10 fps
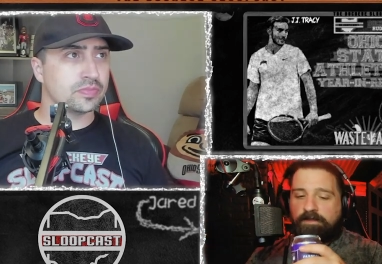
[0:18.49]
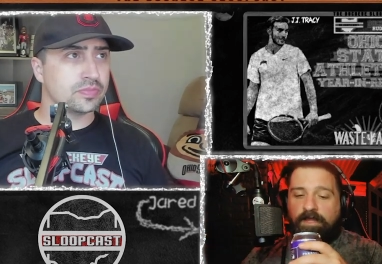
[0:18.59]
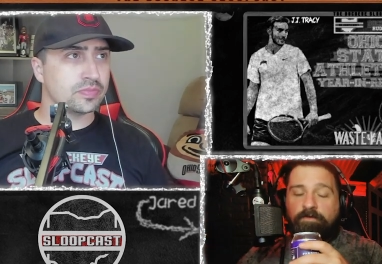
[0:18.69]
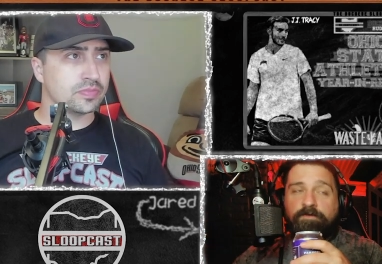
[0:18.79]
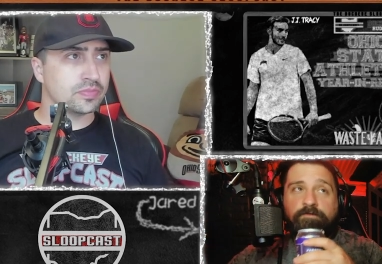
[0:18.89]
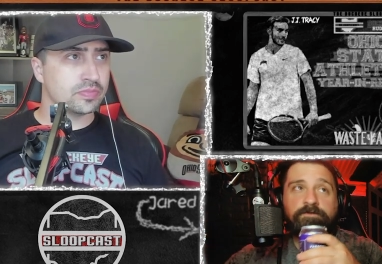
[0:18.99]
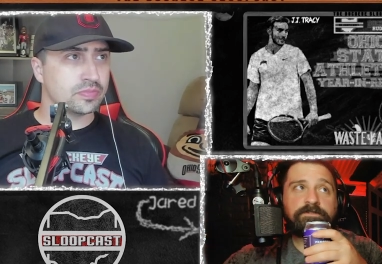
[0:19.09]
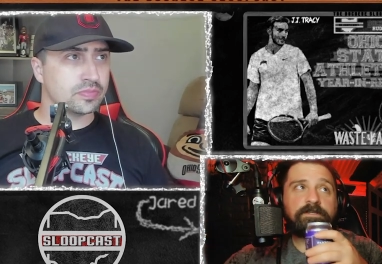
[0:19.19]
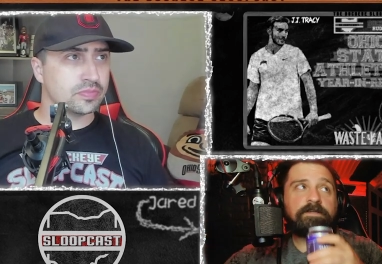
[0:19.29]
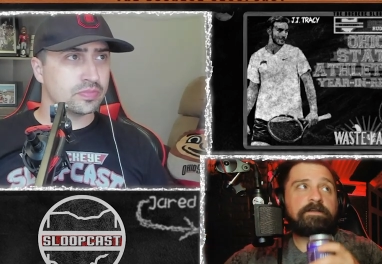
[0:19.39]
Speaker 1: That one
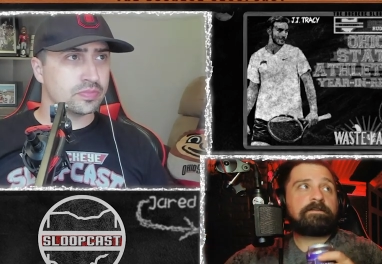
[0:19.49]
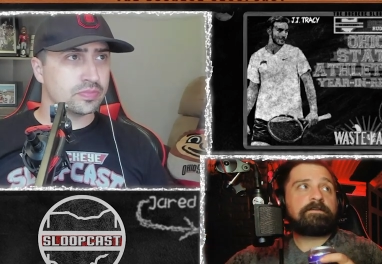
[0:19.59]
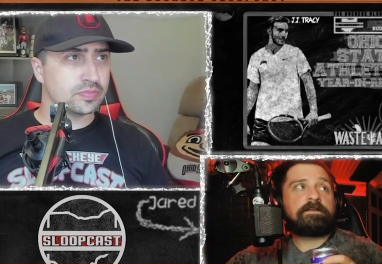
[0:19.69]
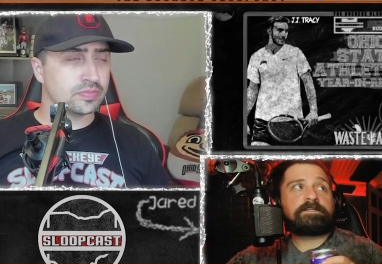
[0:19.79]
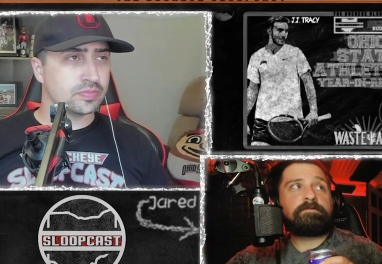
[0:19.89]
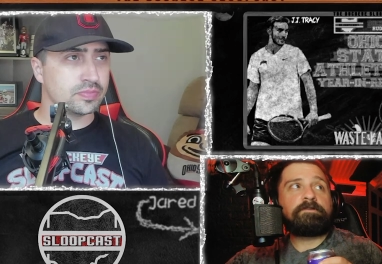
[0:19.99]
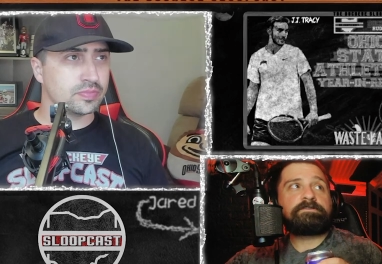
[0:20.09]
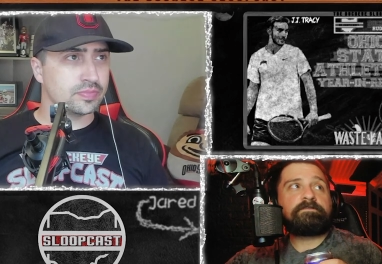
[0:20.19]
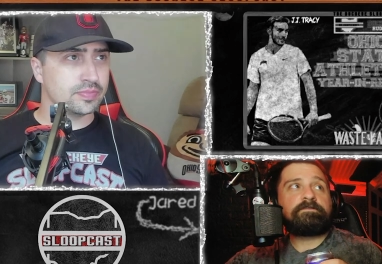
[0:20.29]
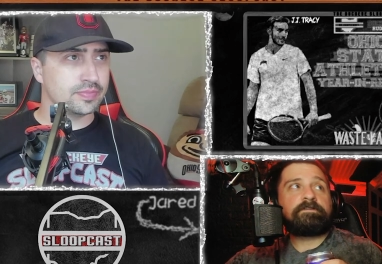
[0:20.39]
was
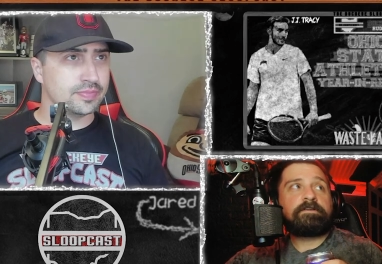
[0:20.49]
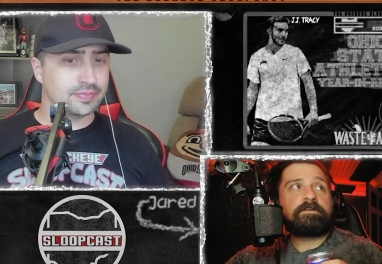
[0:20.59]
explosive.